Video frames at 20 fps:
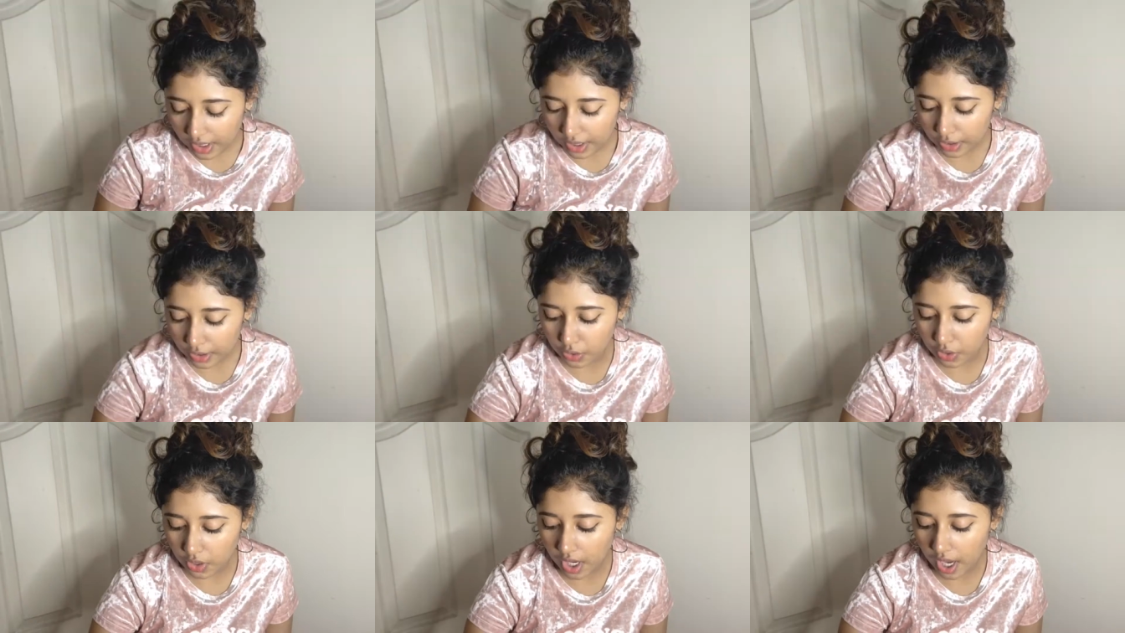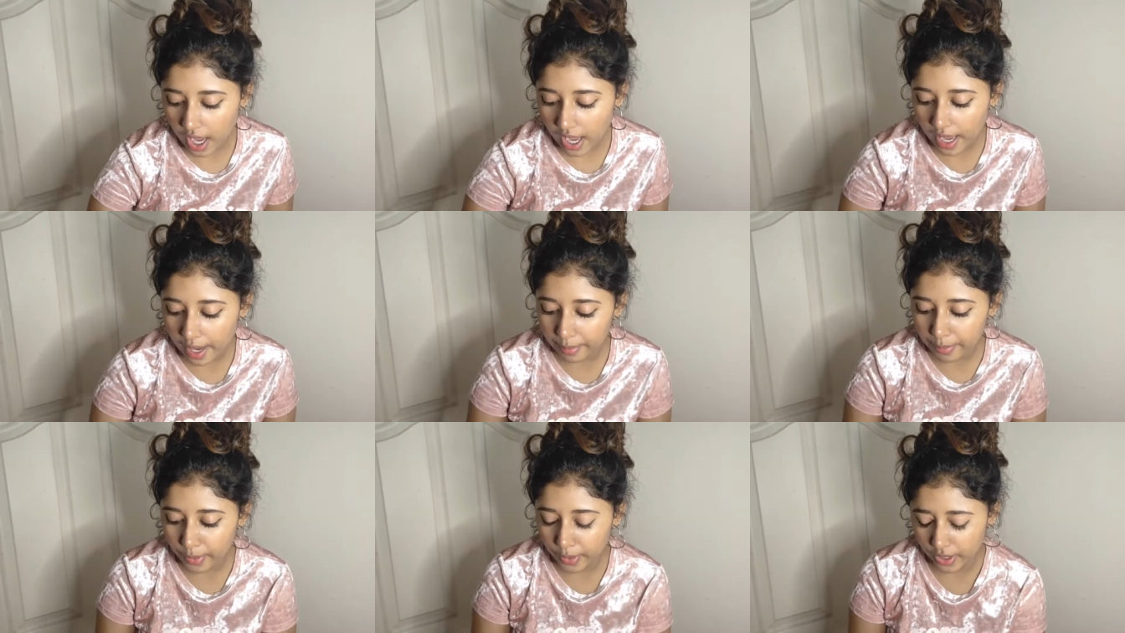so I
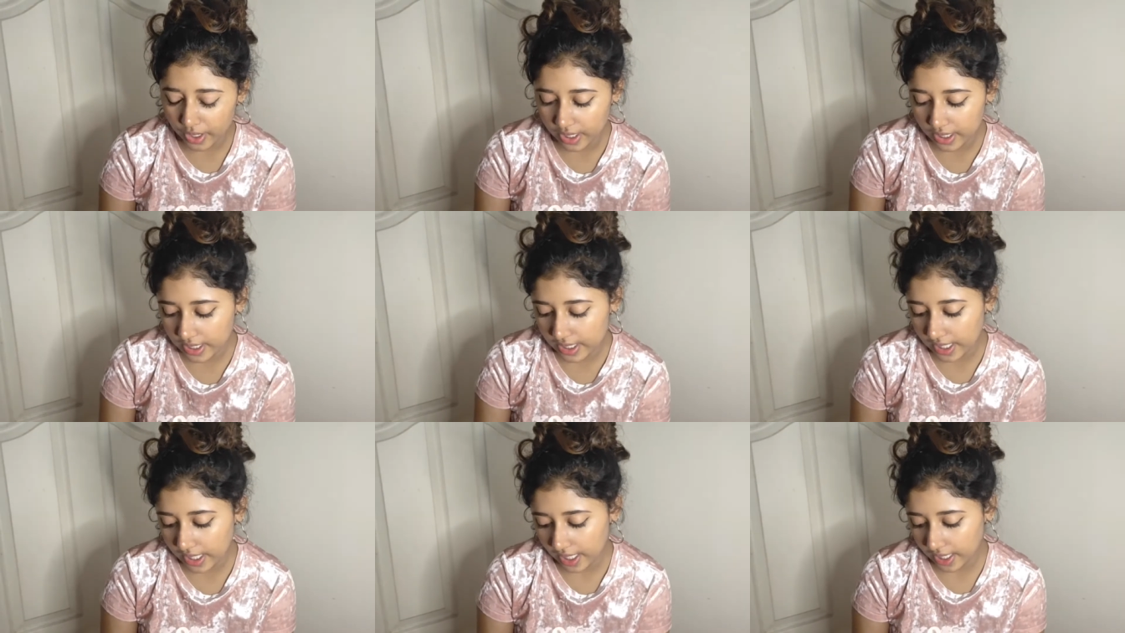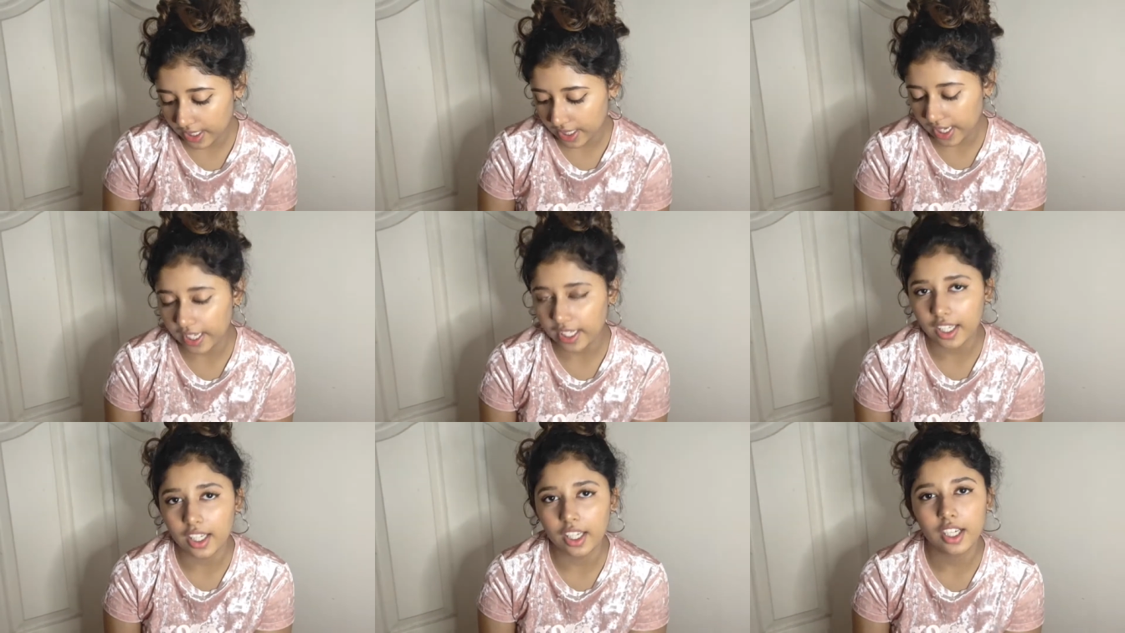am gonna take
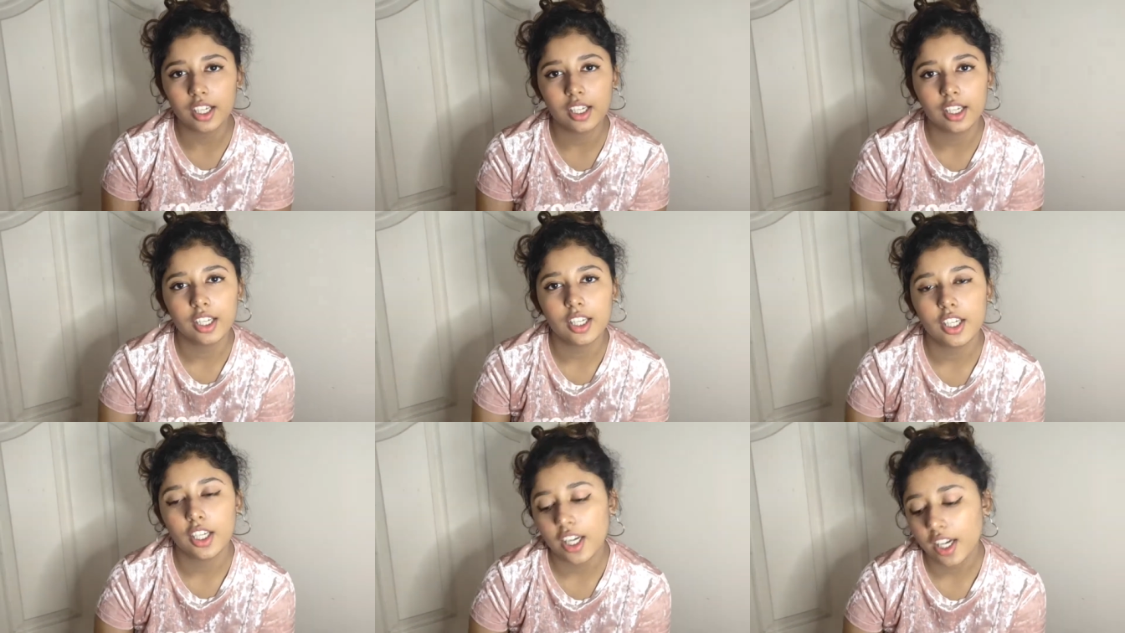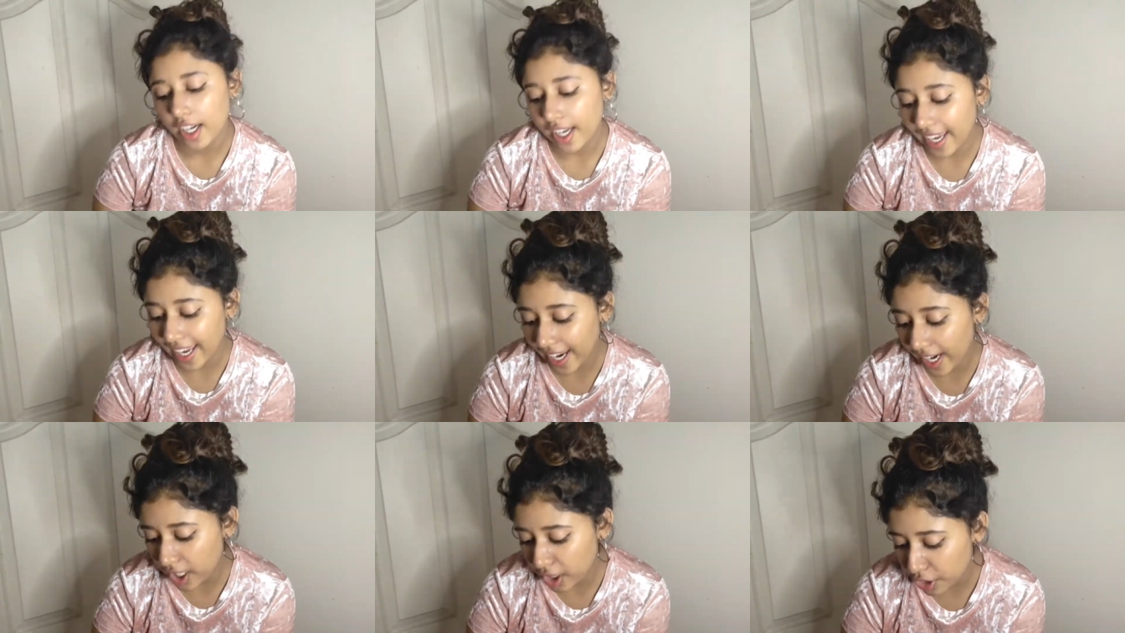like
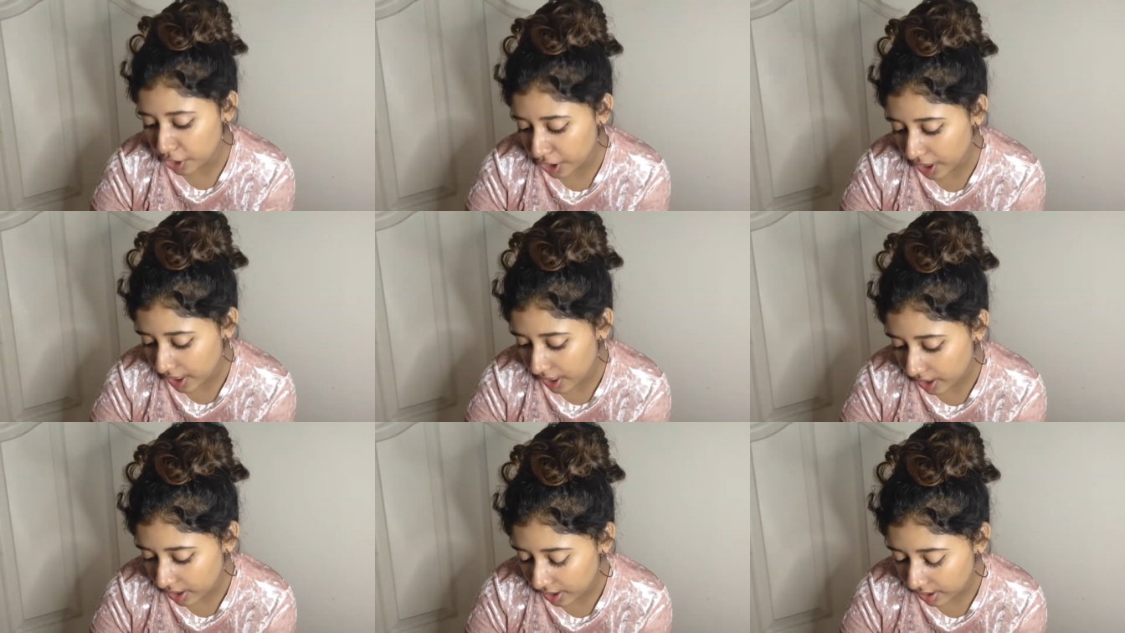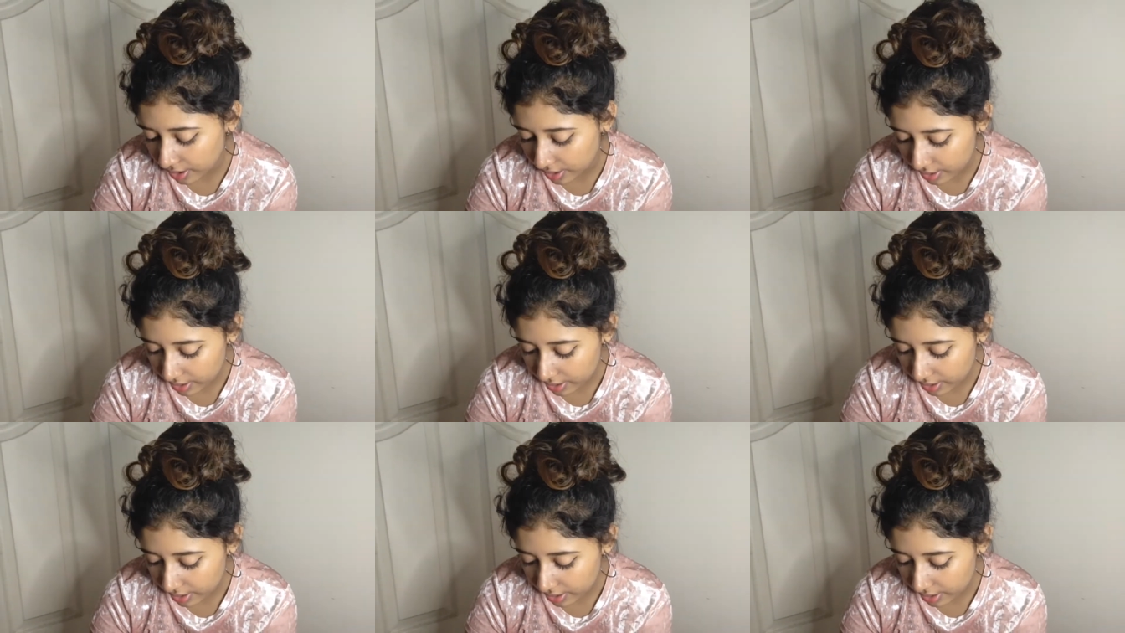hair gel,